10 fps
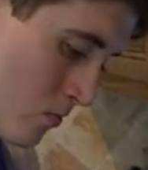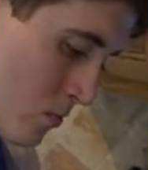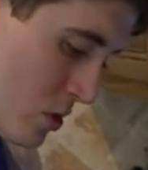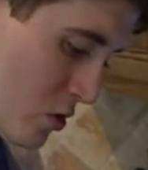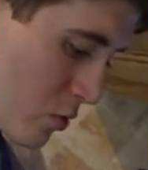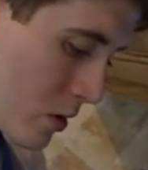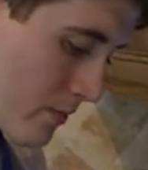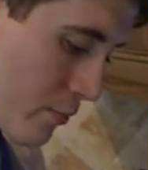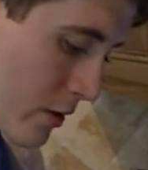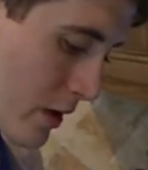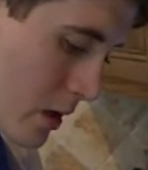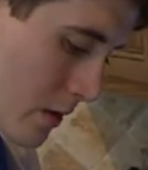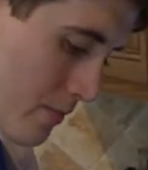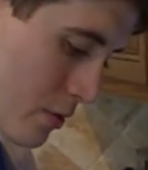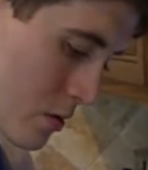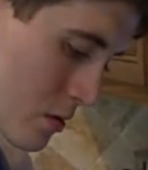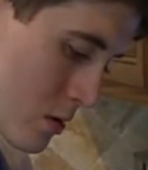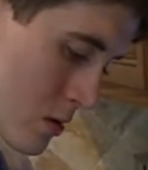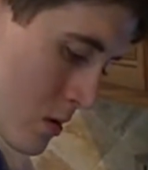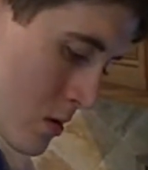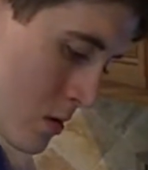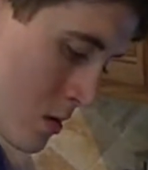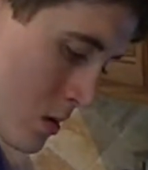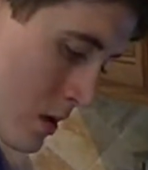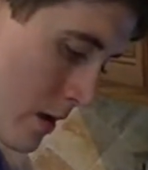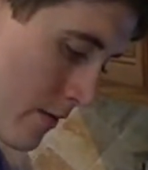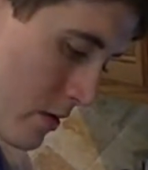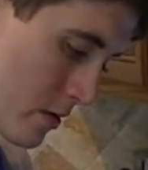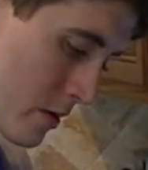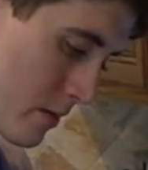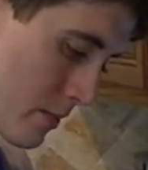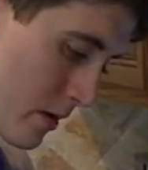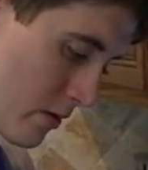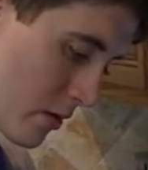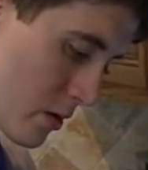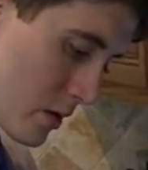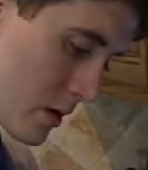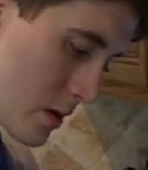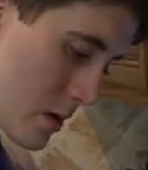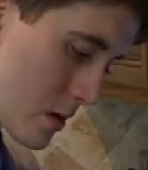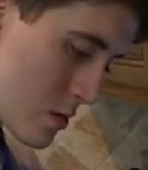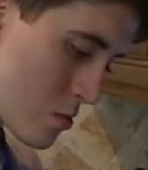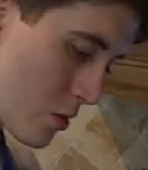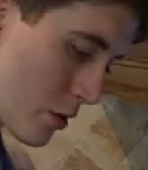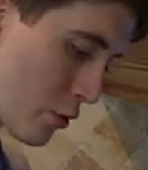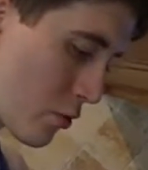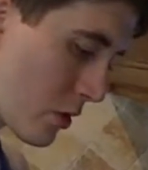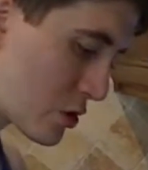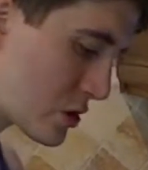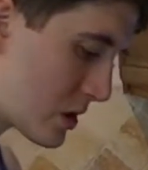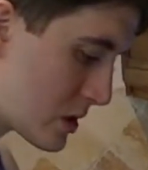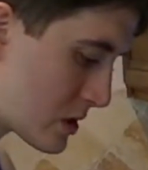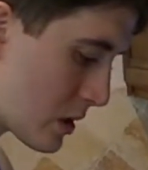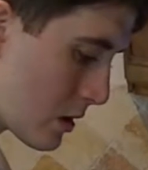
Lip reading: Just want to break up everything basically. Want to crush these